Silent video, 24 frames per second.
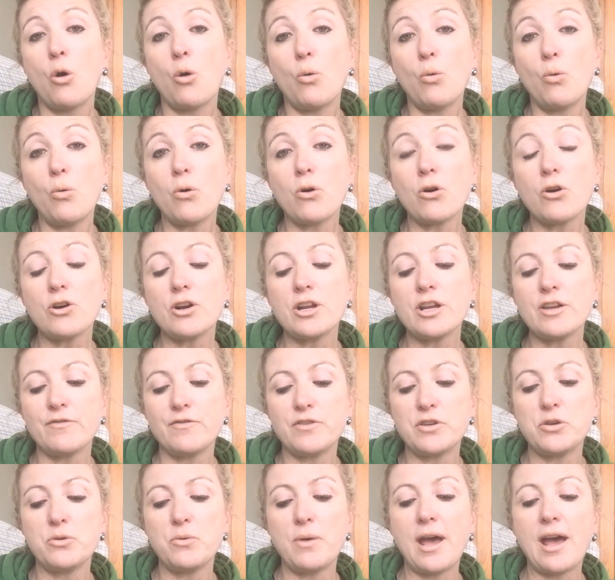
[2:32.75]
or if
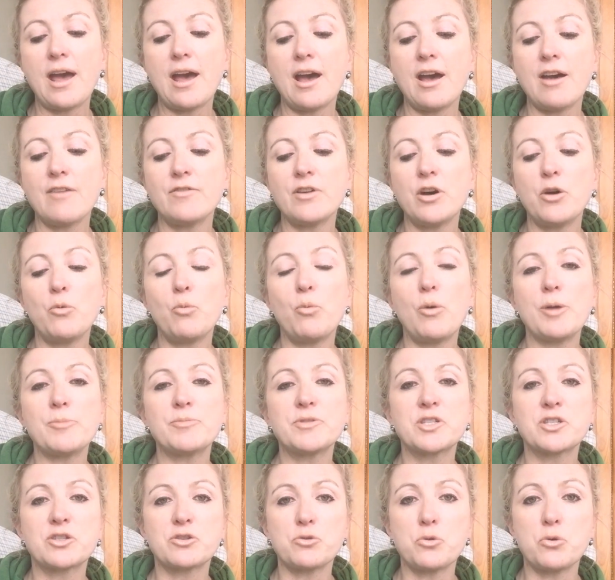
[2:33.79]
you have a web
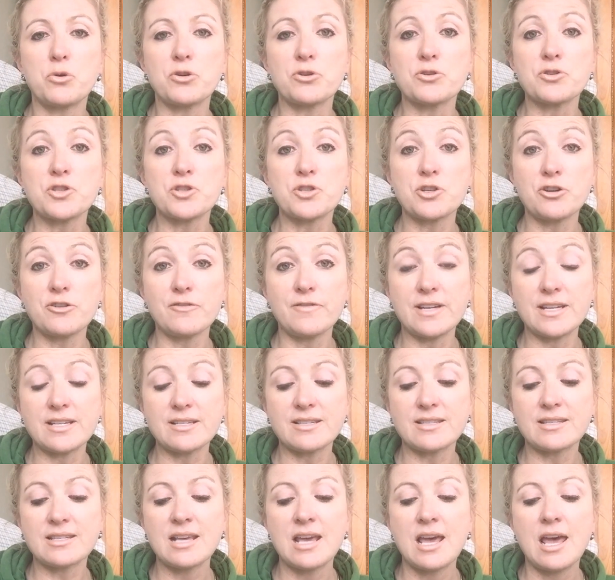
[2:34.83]
store
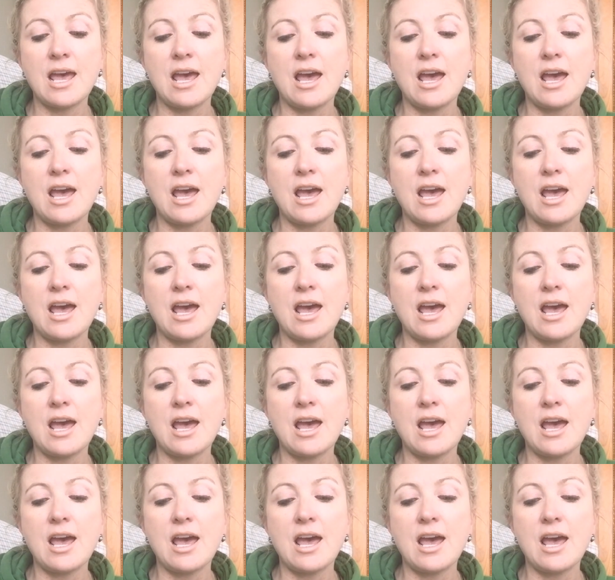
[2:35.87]
service.